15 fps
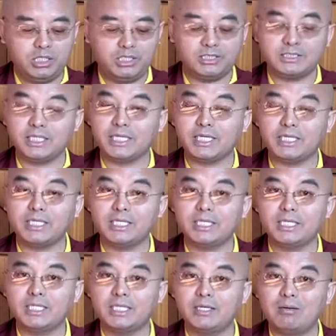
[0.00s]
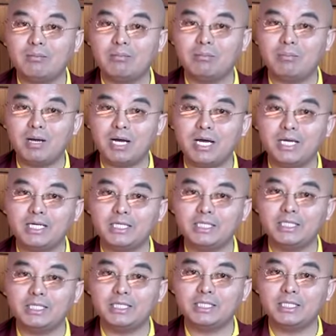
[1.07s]
And second,
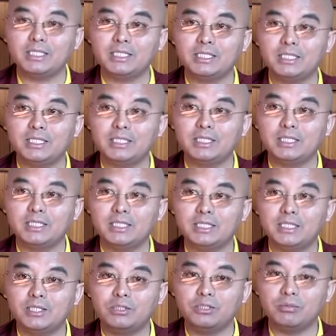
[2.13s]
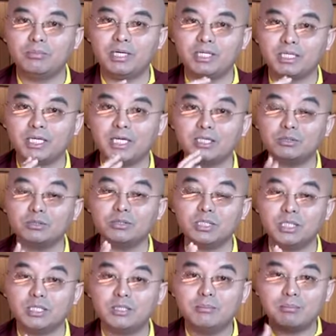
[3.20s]
your mind guide to
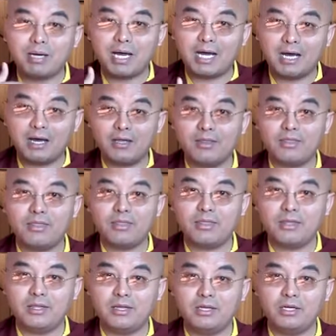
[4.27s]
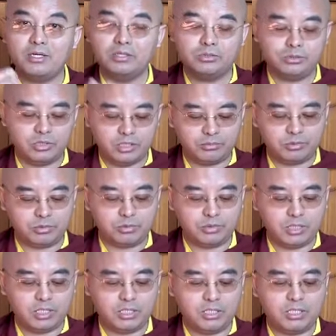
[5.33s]
the path, Chulam
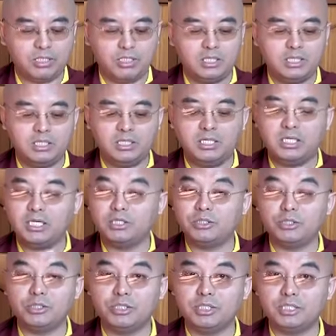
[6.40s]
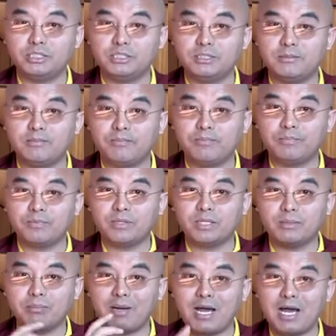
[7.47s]
Towa. And third is
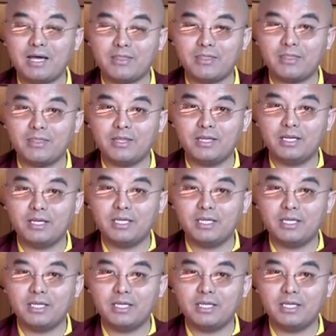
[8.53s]
the path